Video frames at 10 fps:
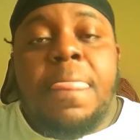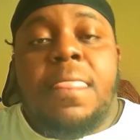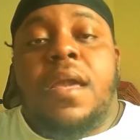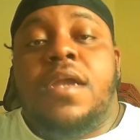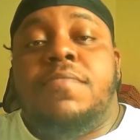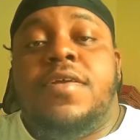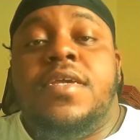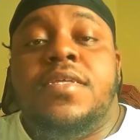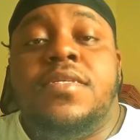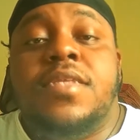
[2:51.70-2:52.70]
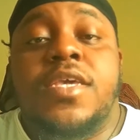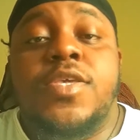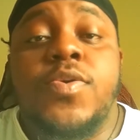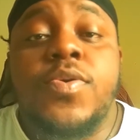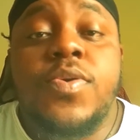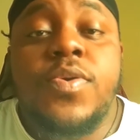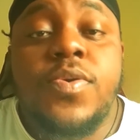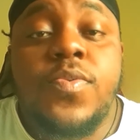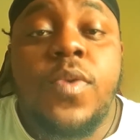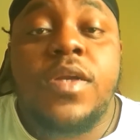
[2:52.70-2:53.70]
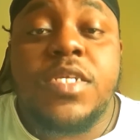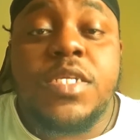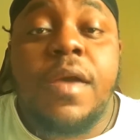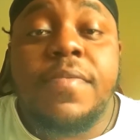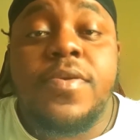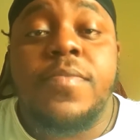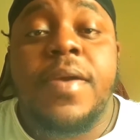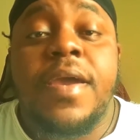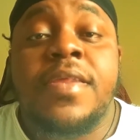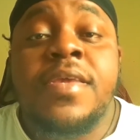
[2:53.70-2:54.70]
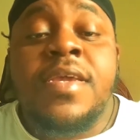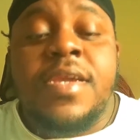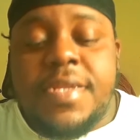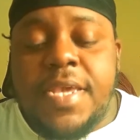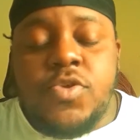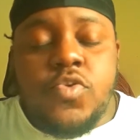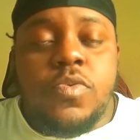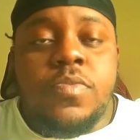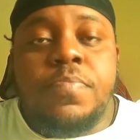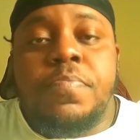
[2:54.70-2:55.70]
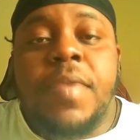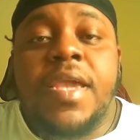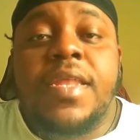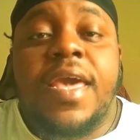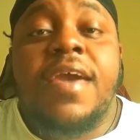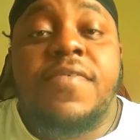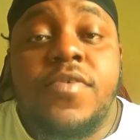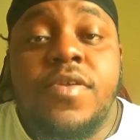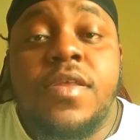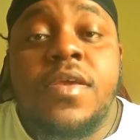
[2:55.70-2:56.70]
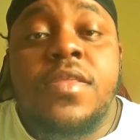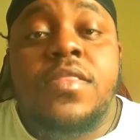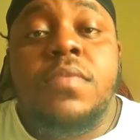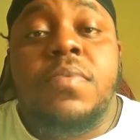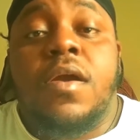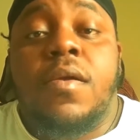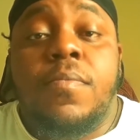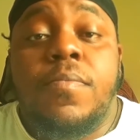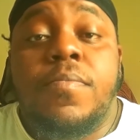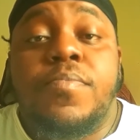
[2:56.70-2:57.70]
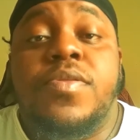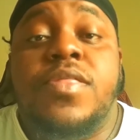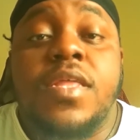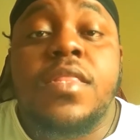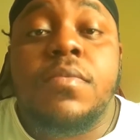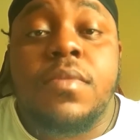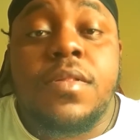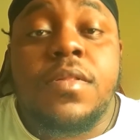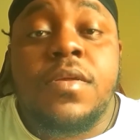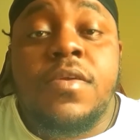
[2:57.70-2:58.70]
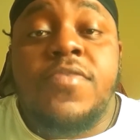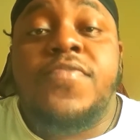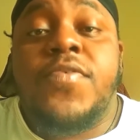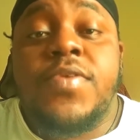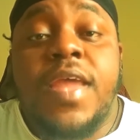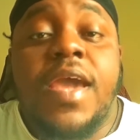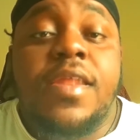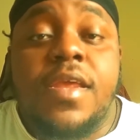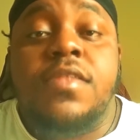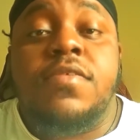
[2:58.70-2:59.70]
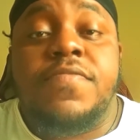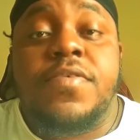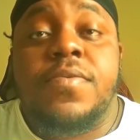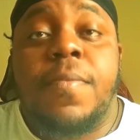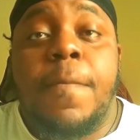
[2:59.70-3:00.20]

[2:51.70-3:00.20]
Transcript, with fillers: Like, but they see that you want this job so bad that you make the effort to become presentable for that interview.